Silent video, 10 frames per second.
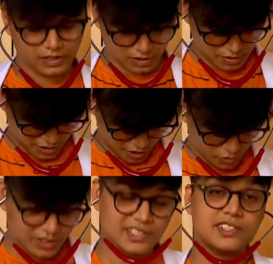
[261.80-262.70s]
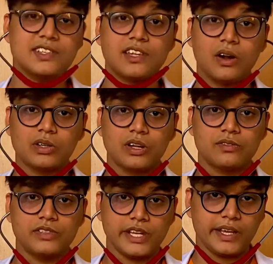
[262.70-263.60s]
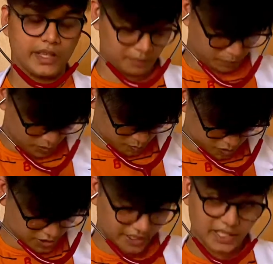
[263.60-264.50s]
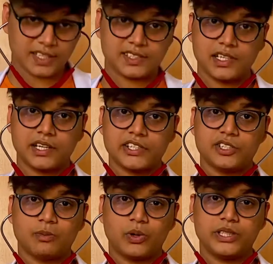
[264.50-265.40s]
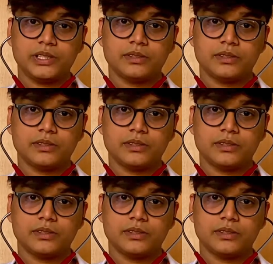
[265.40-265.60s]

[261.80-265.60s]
Now is the sound of the pulmonary auscultation point.